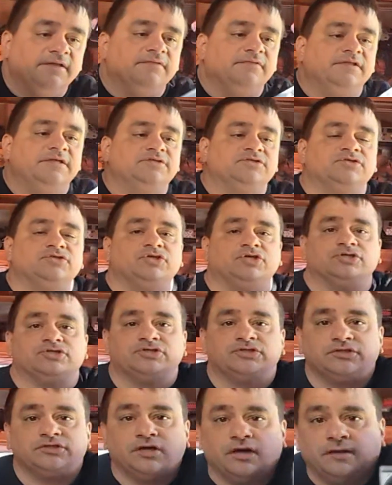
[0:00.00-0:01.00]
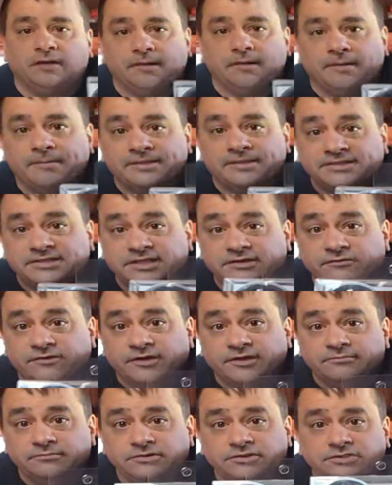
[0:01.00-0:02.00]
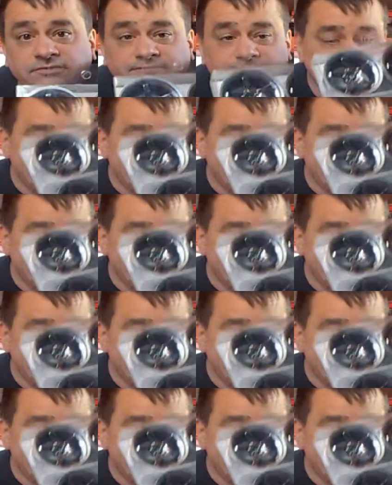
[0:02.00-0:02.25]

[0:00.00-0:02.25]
these are just MST rims.